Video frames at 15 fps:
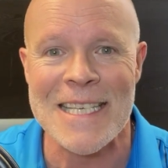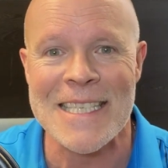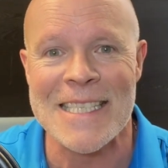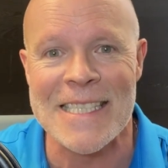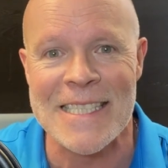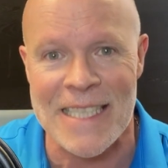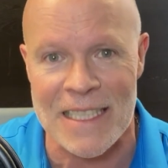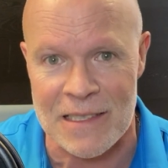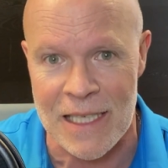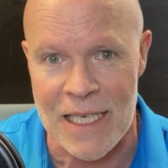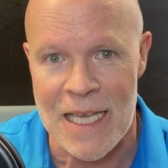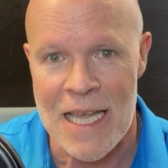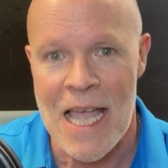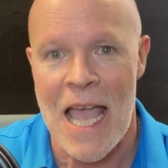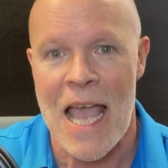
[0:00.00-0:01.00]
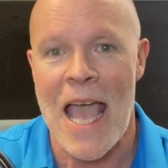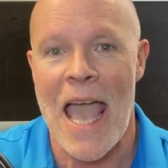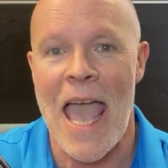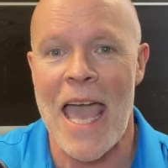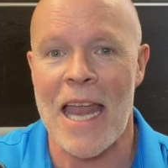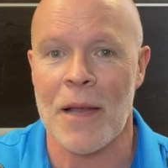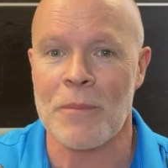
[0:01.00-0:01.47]
silly.
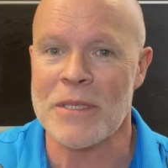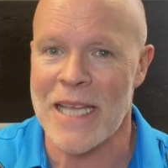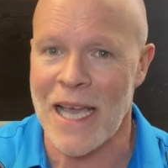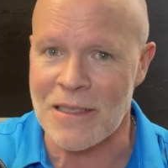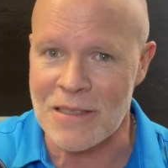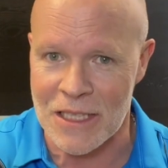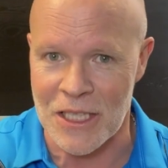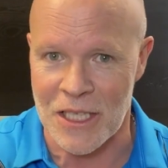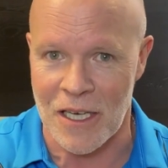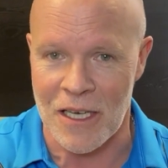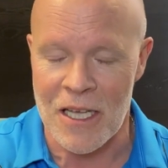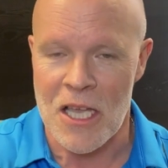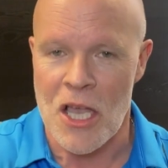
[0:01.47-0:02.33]
And I'm telling you,